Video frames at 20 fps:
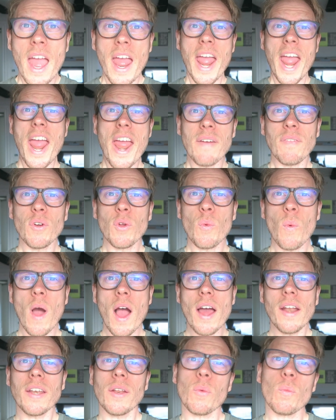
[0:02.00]
Hey
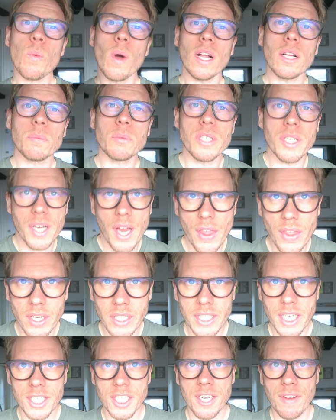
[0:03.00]
everyone, welcome to another
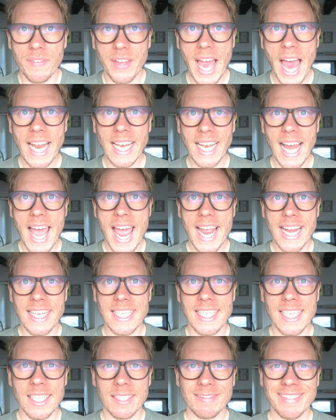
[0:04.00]
edition of
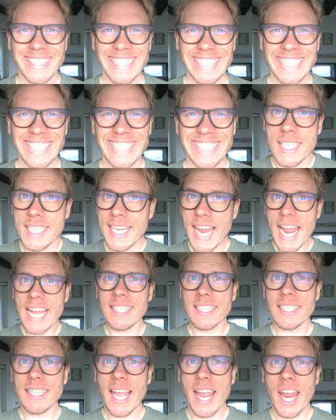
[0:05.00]
Gotlegs. Today
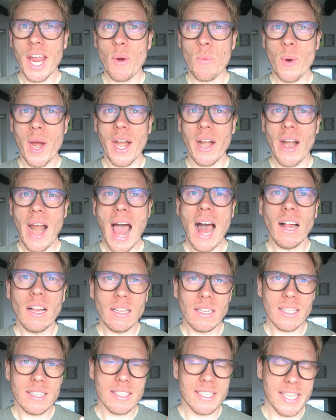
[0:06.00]
is the day where
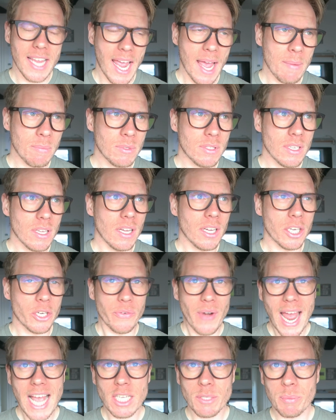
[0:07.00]
I'll attempt a
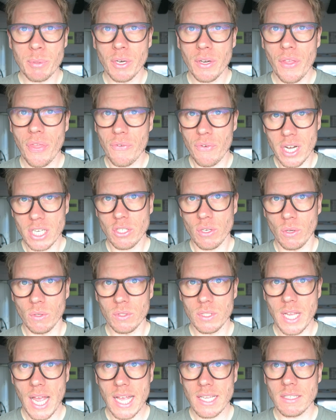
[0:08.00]
Graspor
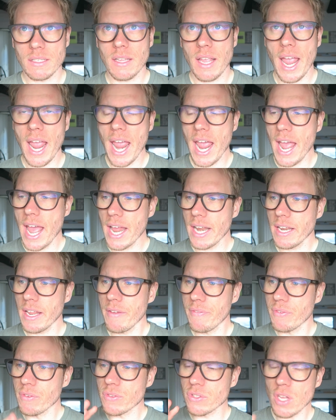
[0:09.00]
threshold test. And
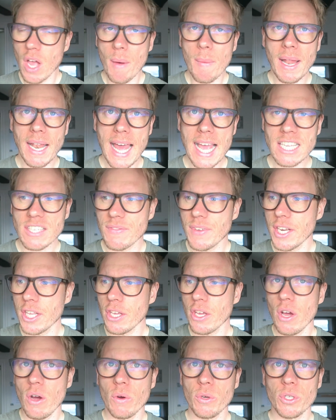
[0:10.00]
if you saw my last
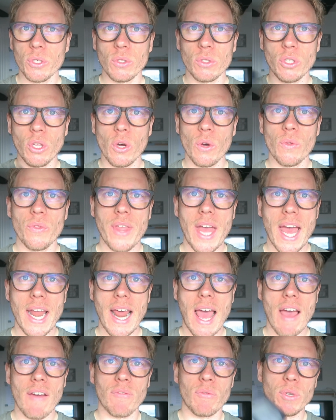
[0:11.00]
video, you'll know that
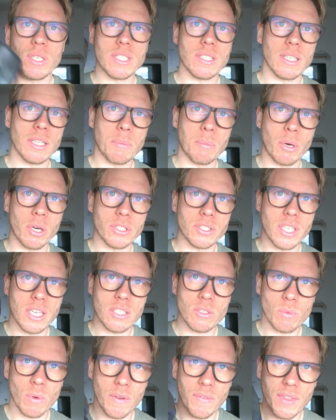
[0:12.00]
I've recently
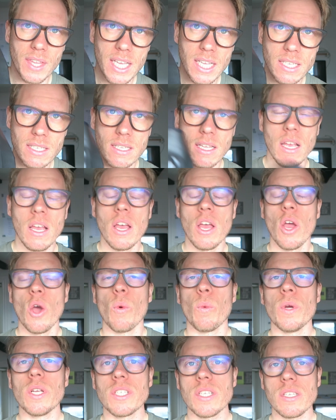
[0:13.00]
purchased one of these,
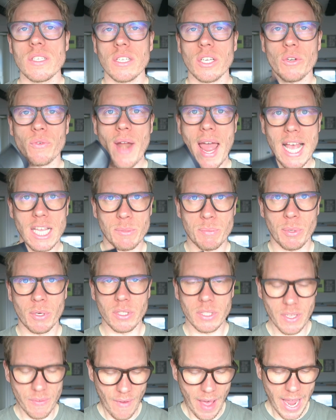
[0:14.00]
which is a
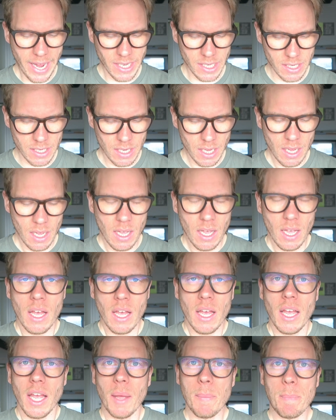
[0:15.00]
Graspor device.
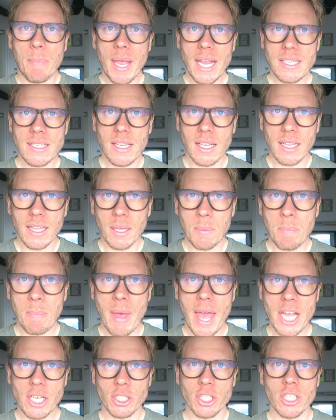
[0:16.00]
It basically
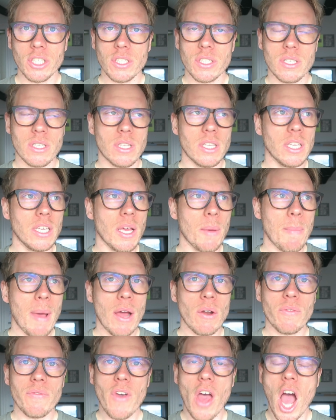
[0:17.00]
measures the
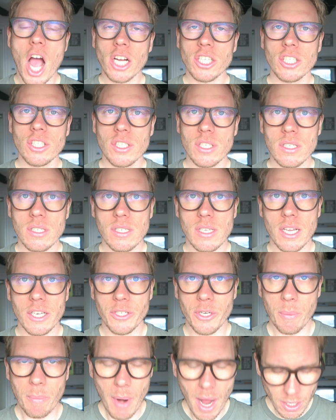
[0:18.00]
amount of oxygens
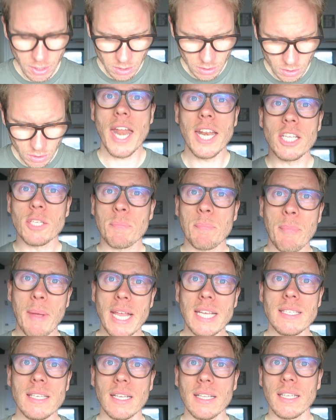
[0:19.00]
in your muscle, and it's
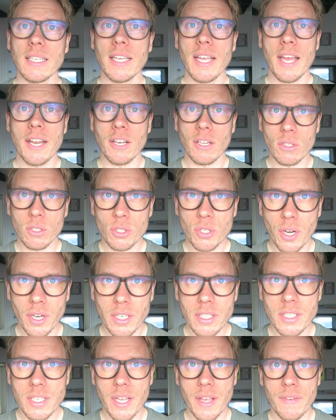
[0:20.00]
basically an
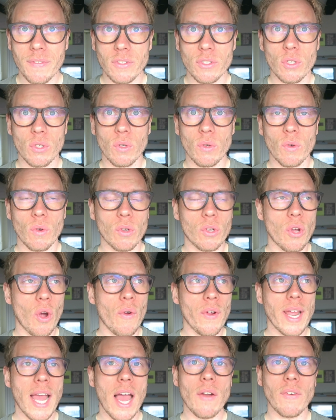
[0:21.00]
alternative to
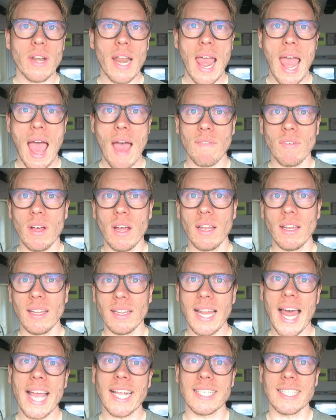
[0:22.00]
going out and have a
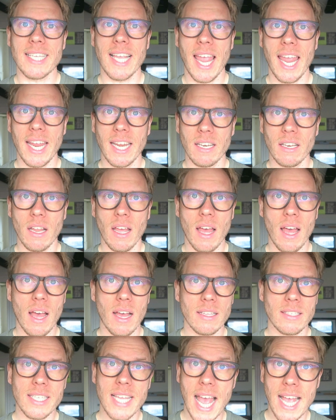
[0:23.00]
lactate
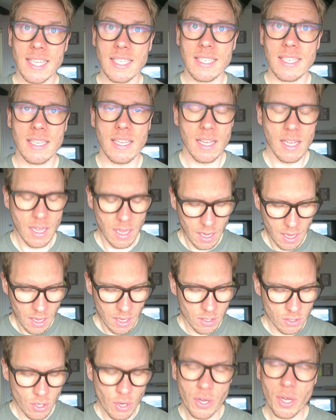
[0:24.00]
test.
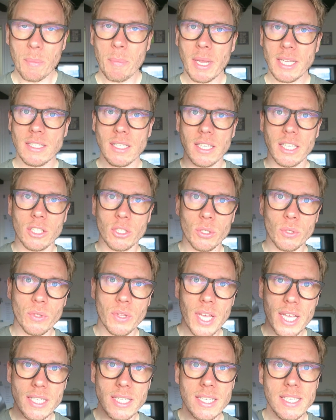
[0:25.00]
So you can basically do
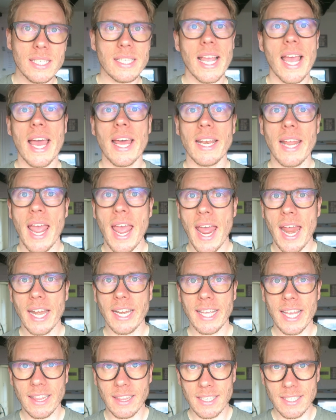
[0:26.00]
this instead
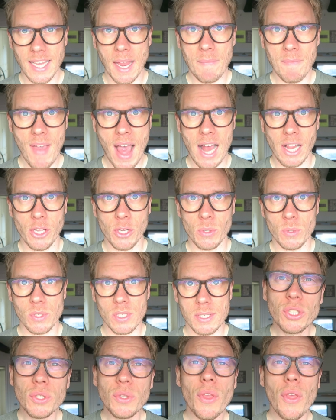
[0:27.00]
and get the same
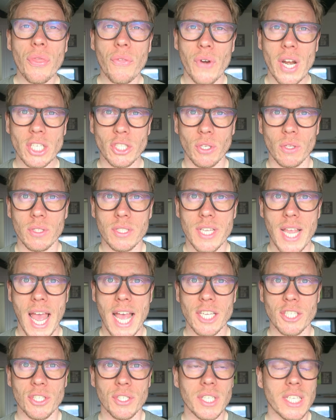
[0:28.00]
values. Do the threshold test.